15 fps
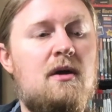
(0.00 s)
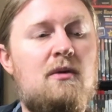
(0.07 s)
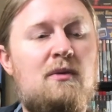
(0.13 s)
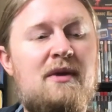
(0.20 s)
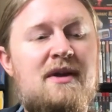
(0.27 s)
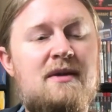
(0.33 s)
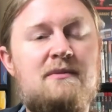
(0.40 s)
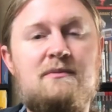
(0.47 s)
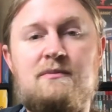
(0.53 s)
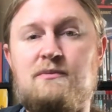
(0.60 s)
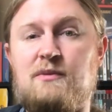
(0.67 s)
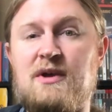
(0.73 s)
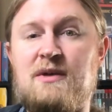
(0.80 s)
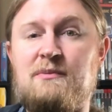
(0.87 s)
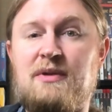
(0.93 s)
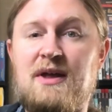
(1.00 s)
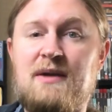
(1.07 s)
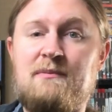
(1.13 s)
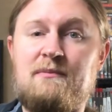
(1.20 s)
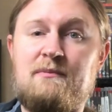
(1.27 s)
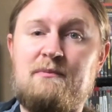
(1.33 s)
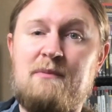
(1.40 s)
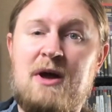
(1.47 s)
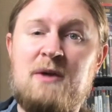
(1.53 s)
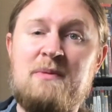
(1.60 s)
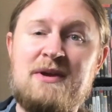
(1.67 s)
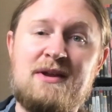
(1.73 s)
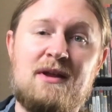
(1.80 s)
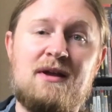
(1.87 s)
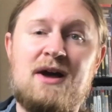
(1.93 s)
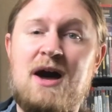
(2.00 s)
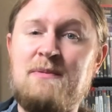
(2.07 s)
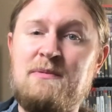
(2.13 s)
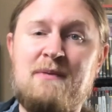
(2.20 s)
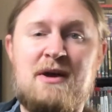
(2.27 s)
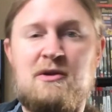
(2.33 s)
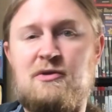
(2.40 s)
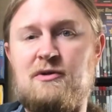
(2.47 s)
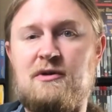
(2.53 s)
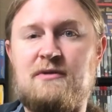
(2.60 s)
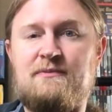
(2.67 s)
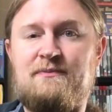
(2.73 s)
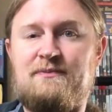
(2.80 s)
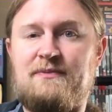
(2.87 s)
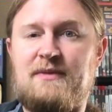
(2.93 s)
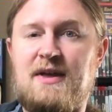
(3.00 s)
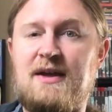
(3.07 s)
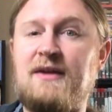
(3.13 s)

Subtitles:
we can play minor pentatonic up a minor 3rd and